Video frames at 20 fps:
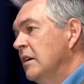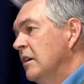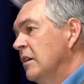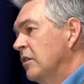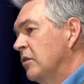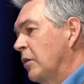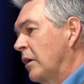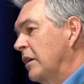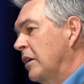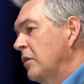
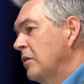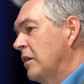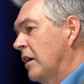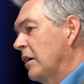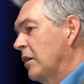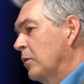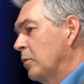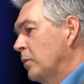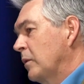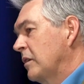So
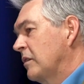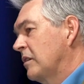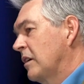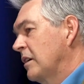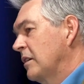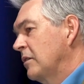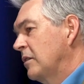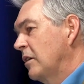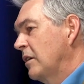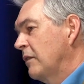I always say
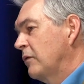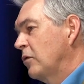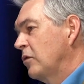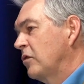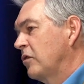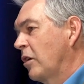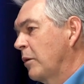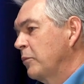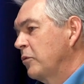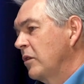you don't have to
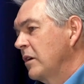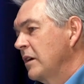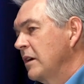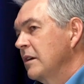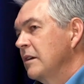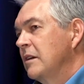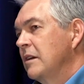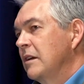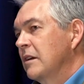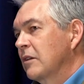stop
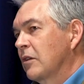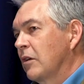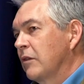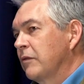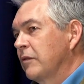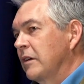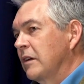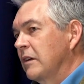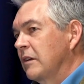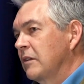drinking tea and
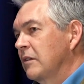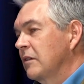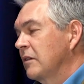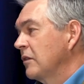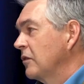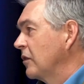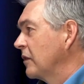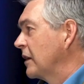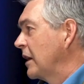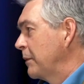coffee.
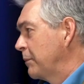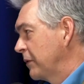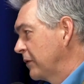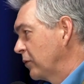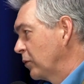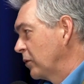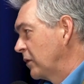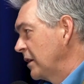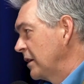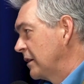Just keep it
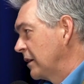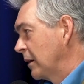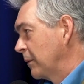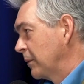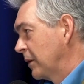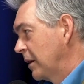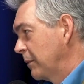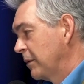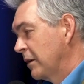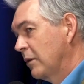for tea time.
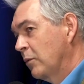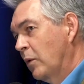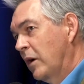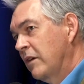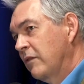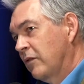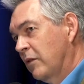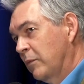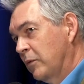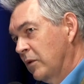Keep it away
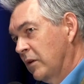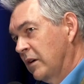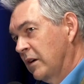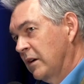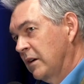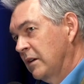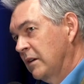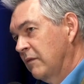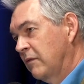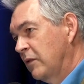from your
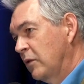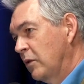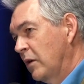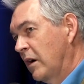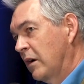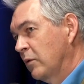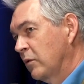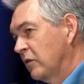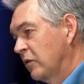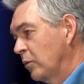iron, a few
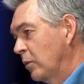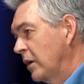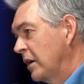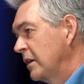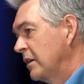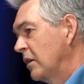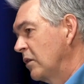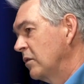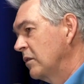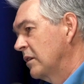hours away.
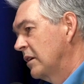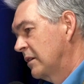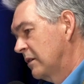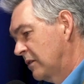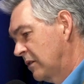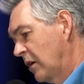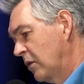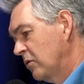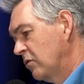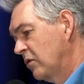Don't
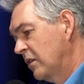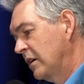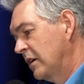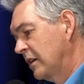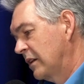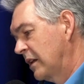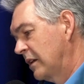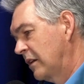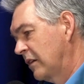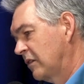drink
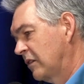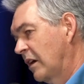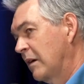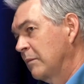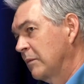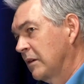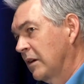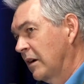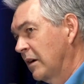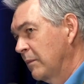it at the same
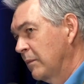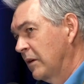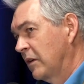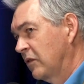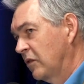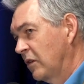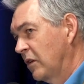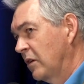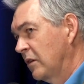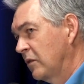time, because
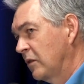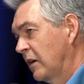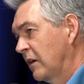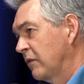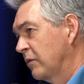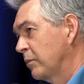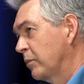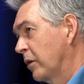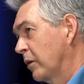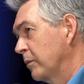you're going to
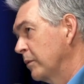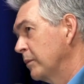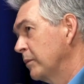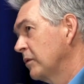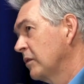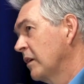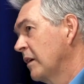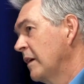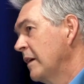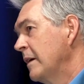have
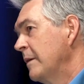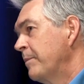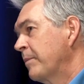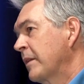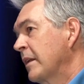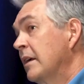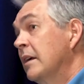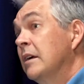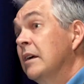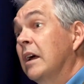problems.
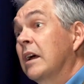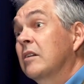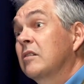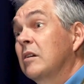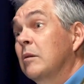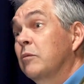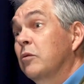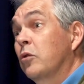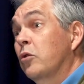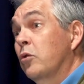
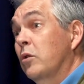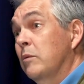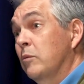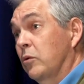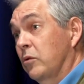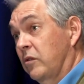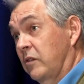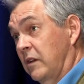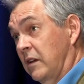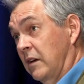Except for
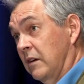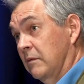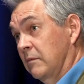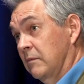rooibos tea.